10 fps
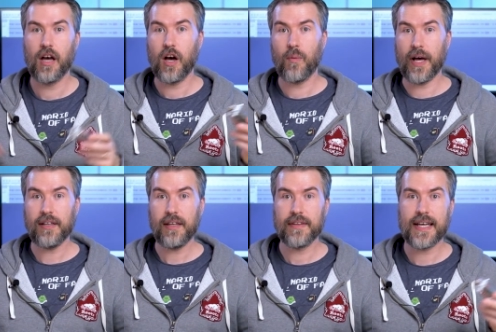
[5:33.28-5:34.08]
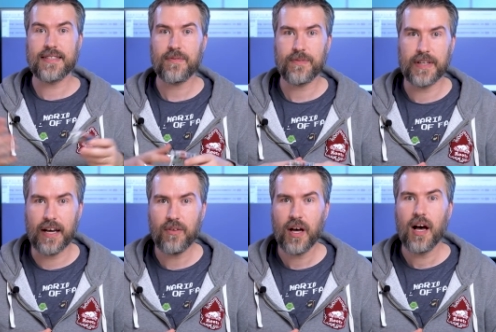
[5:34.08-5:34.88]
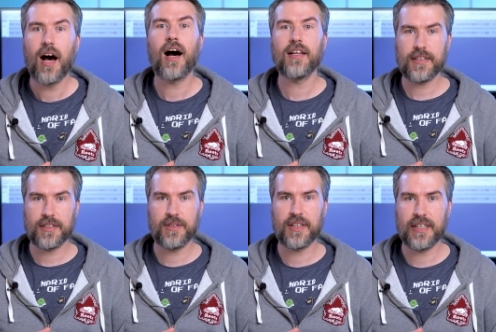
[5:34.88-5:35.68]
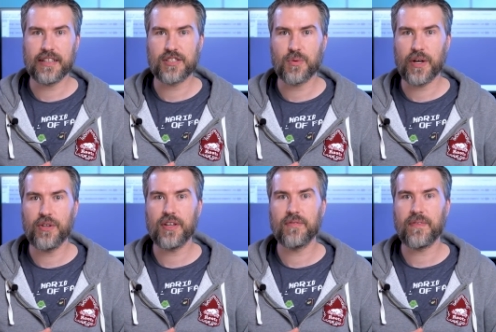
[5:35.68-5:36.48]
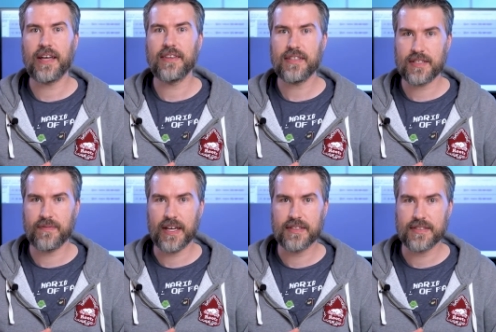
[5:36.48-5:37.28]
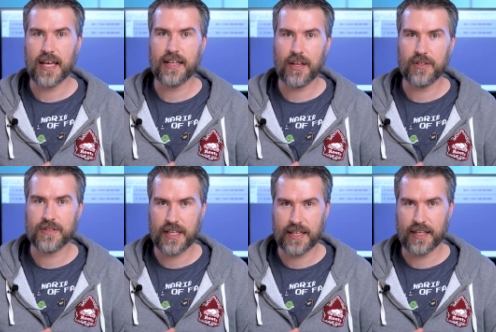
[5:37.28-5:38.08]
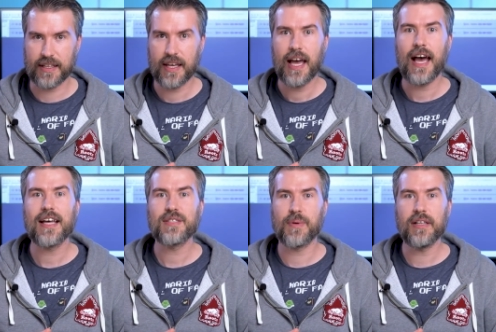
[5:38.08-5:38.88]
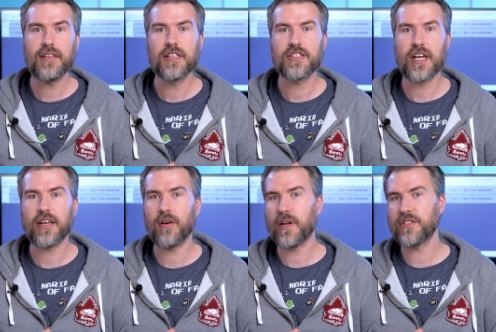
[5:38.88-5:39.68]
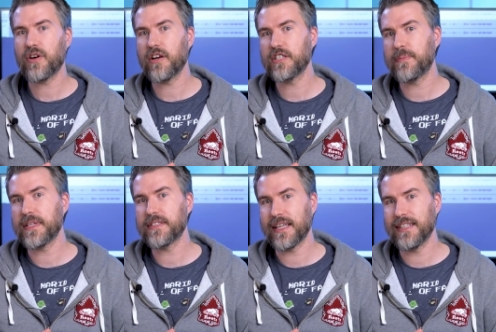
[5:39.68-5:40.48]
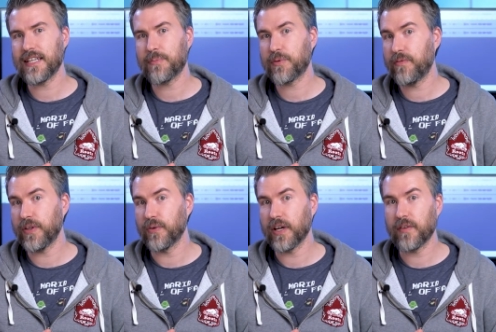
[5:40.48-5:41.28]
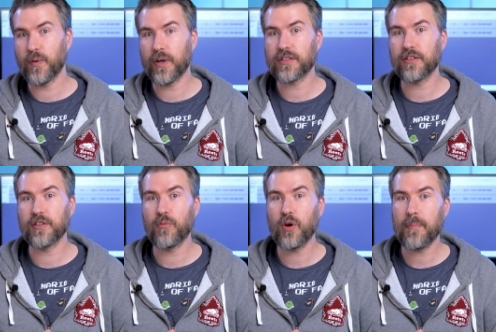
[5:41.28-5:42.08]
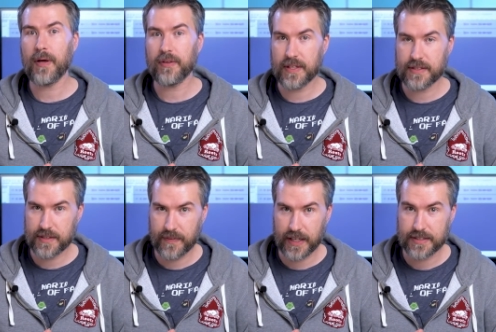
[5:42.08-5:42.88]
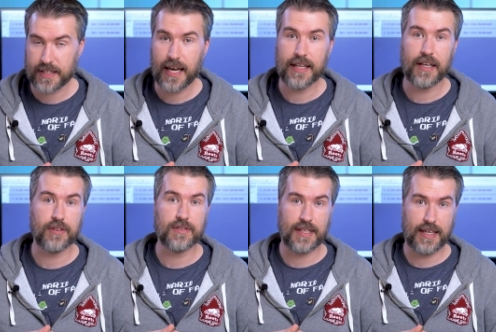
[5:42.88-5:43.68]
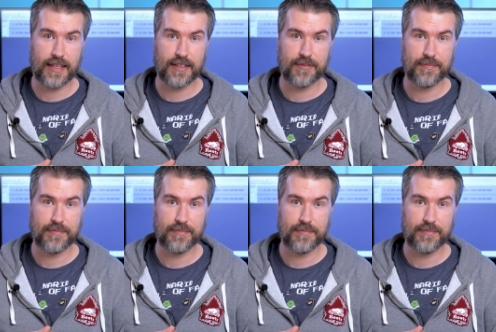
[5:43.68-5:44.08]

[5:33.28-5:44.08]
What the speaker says: Well, that's it for now. I'll include a link to where you can find this device and others like it. As well, check out RetroRGB's in-depth review if you want to learn more about this device and others like it.